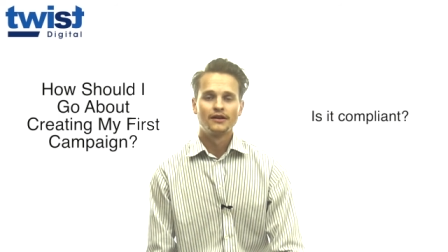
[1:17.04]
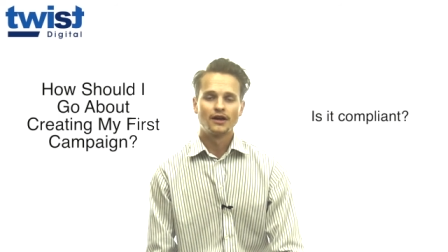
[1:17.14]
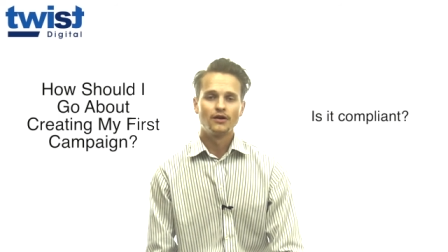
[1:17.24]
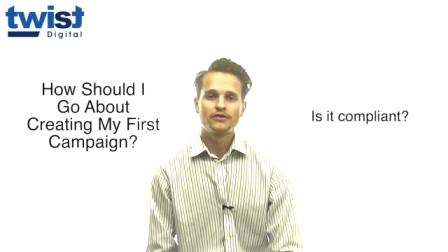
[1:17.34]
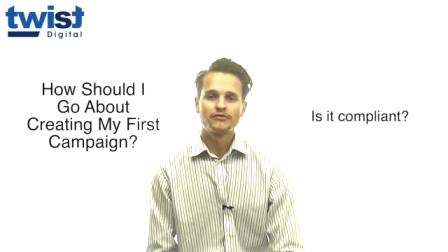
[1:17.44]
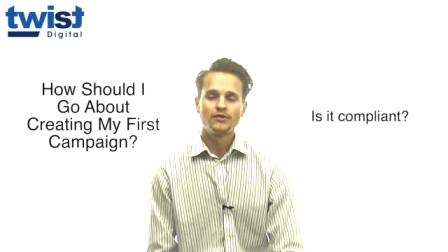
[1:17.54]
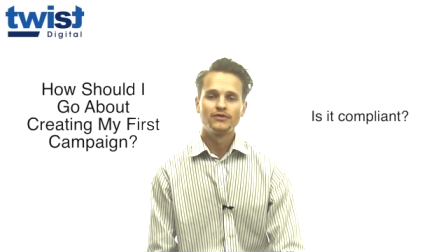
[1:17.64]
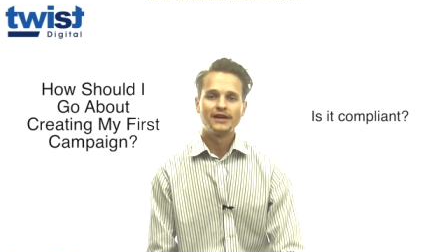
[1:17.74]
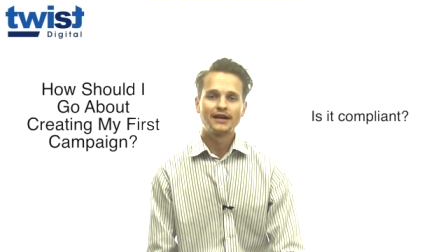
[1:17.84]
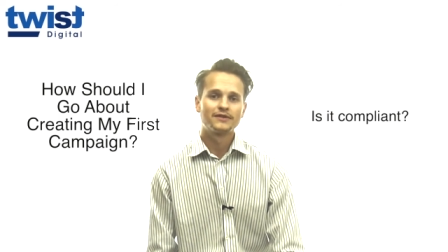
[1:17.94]
Go through
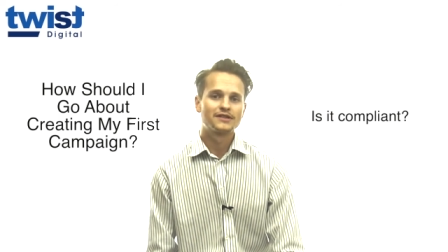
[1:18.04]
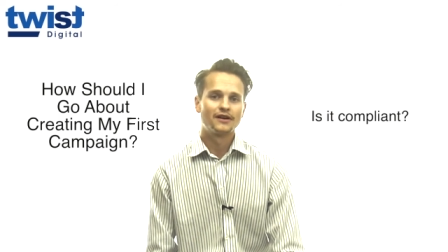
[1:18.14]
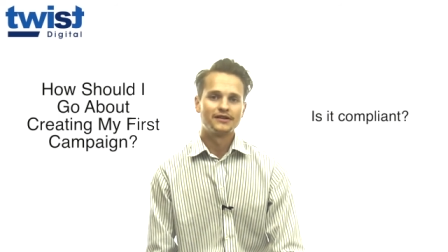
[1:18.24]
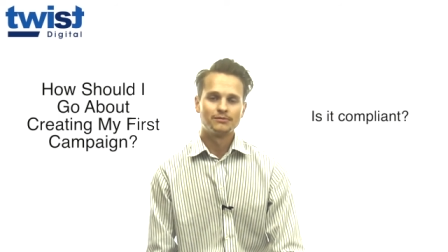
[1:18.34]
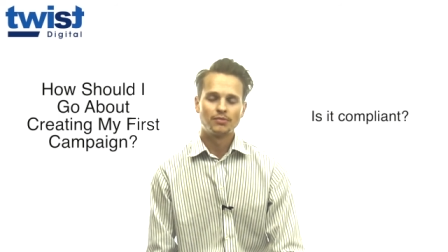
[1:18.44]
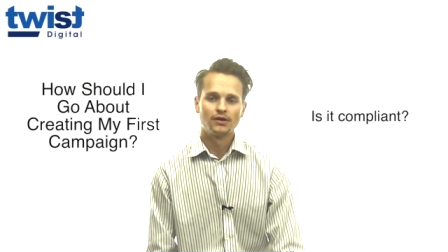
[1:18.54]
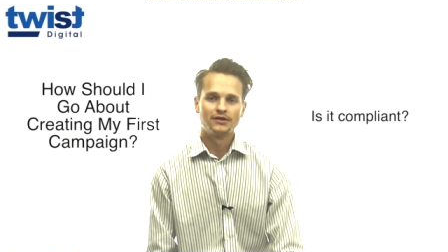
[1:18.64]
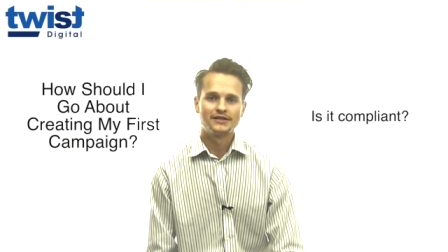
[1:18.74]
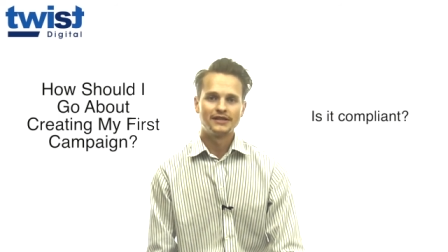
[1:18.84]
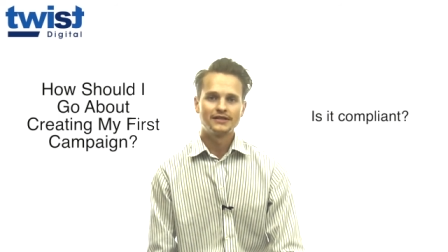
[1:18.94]
the advertising
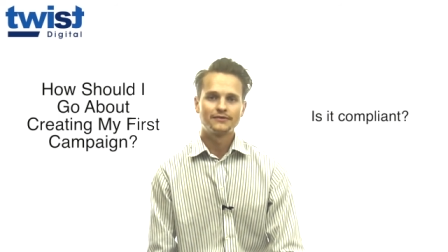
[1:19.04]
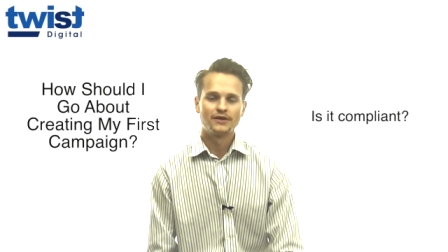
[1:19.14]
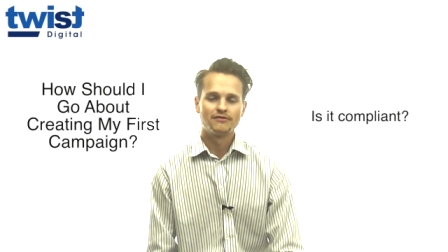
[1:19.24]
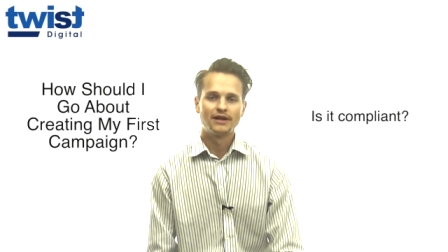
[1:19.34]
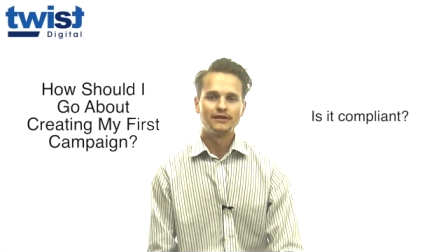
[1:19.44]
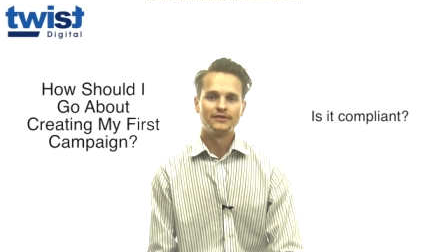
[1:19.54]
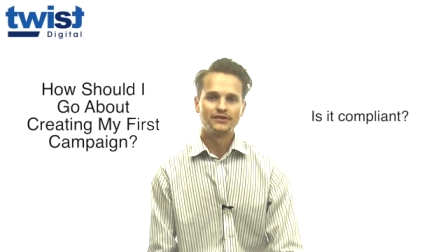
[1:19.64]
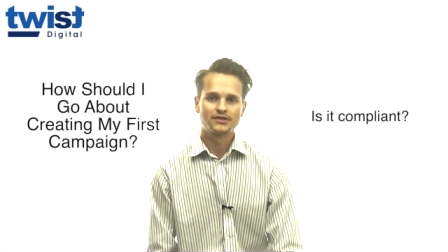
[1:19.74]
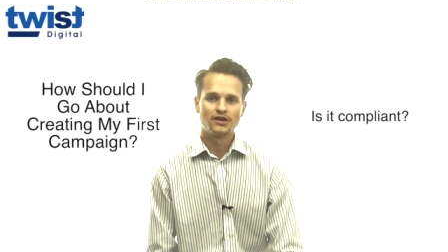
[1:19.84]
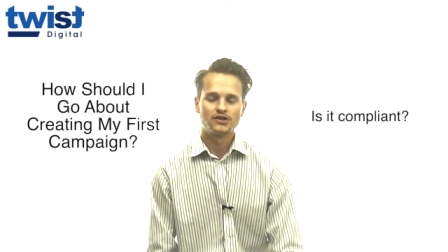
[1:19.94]
policies for the relevant
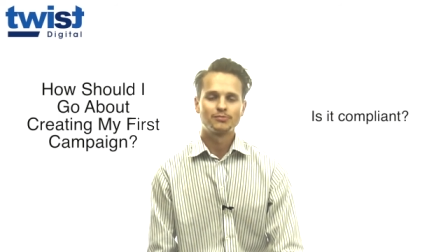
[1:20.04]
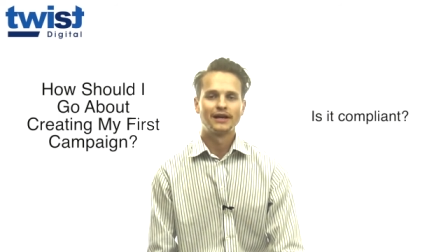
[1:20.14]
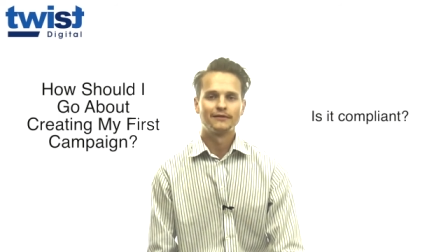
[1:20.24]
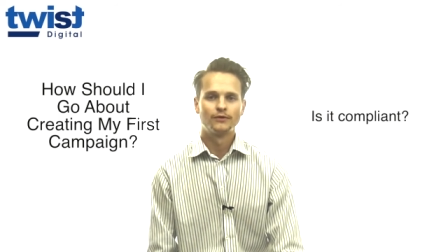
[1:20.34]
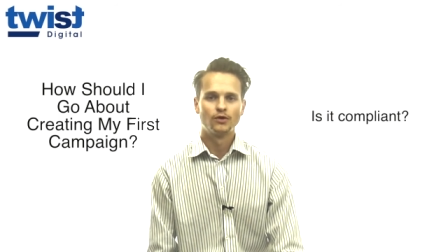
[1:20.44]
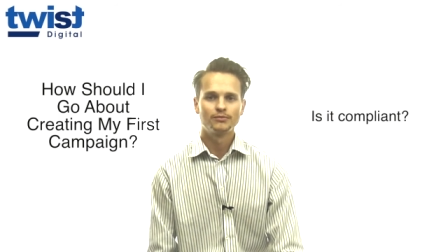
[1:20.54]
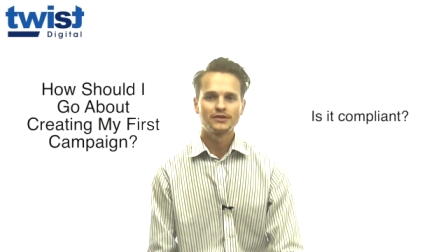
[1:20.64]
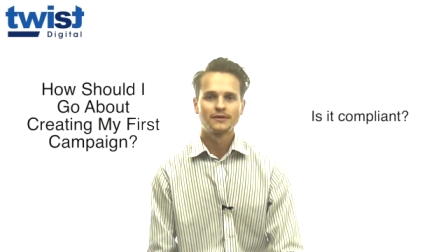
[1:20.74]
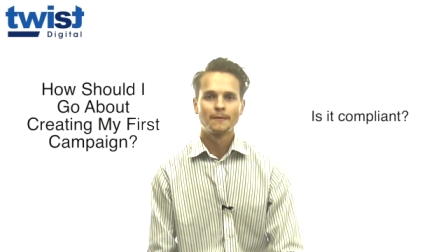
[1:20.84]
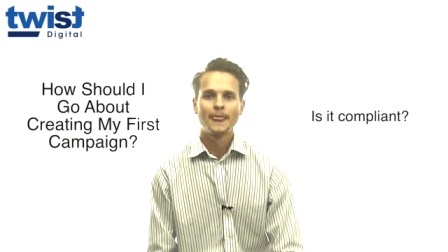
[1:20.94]
search
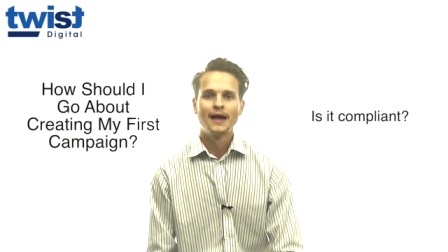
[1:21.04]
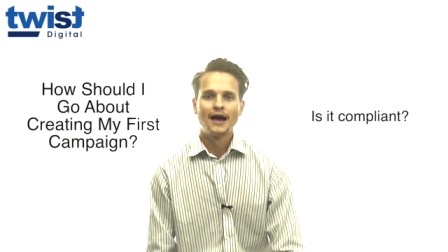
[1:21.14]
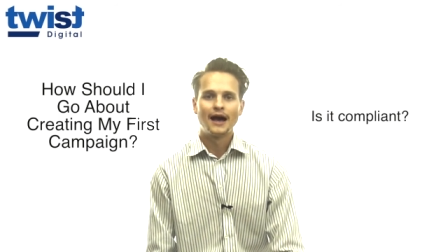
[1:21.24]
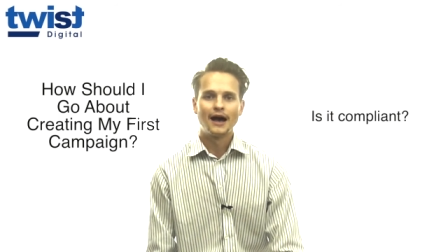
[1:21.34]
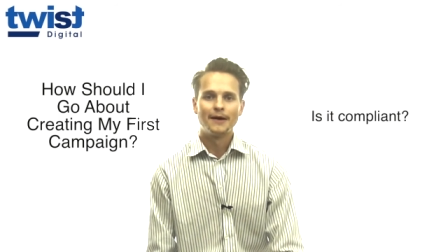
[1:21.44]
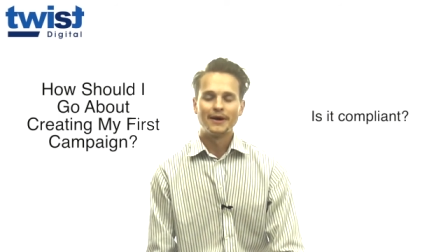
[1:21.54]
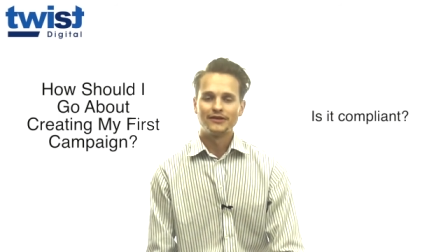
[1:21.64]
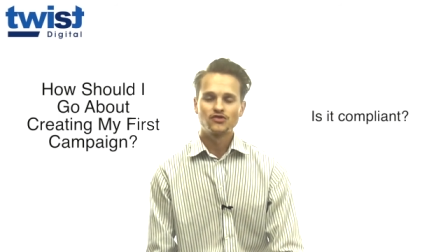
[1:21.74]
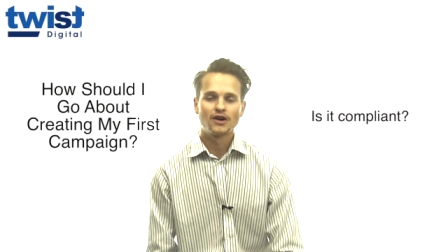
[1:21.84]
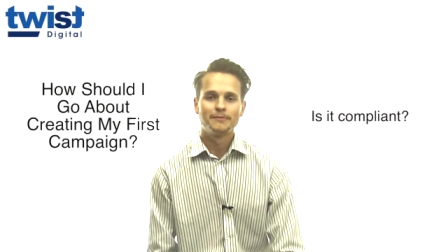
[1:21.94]
platforms
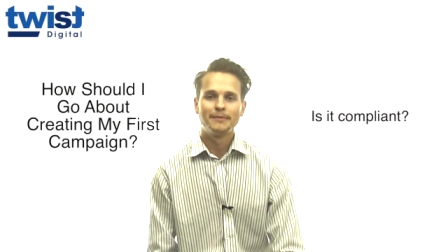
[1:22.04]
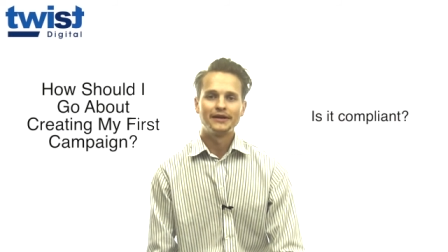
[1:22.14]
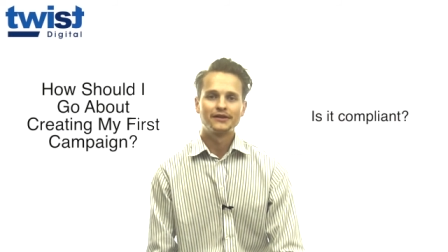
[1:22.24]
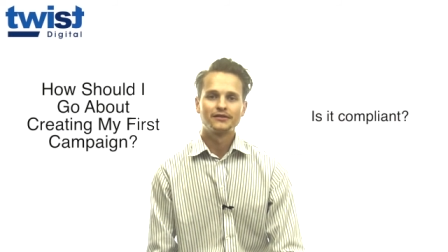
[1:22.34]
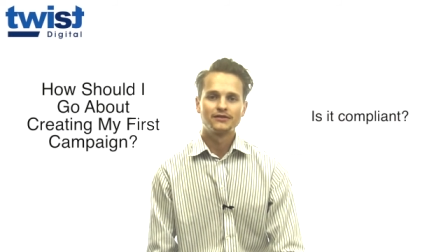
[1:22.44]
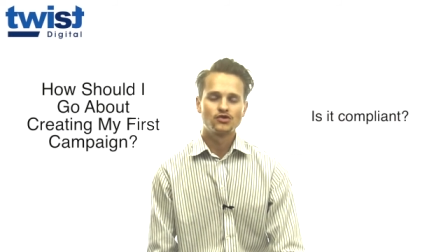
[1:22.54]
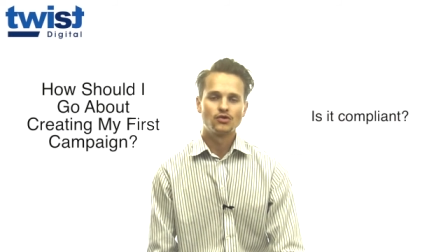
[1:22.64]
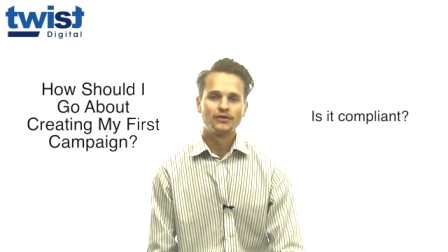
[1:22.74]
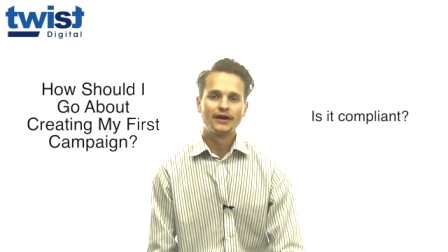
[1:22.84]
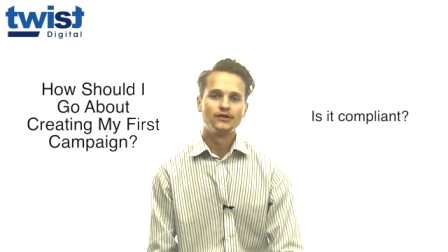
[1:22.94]
and try and make
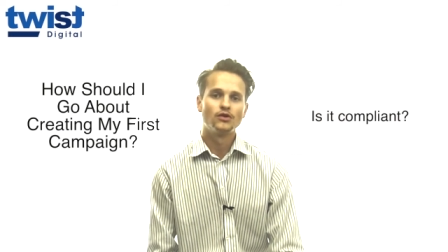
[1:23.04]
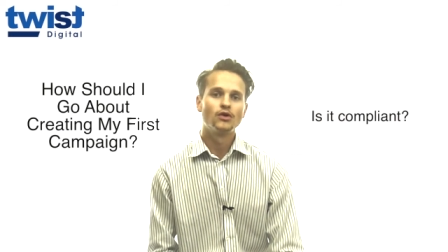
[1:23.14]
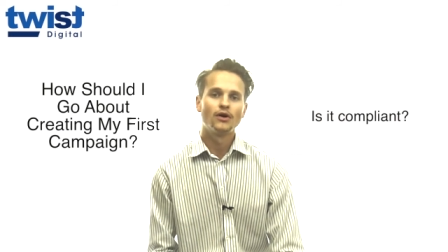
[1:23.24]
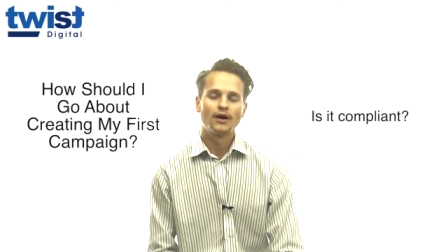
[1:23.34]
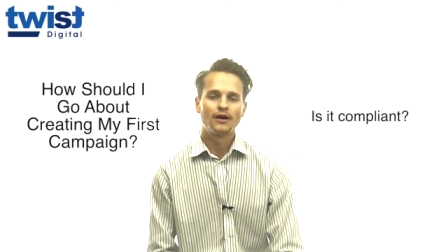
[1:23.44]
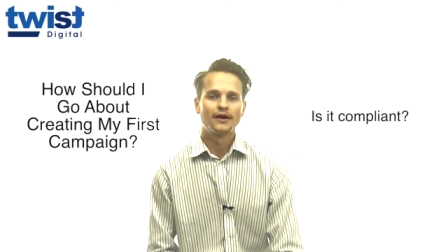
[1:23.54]
sure that your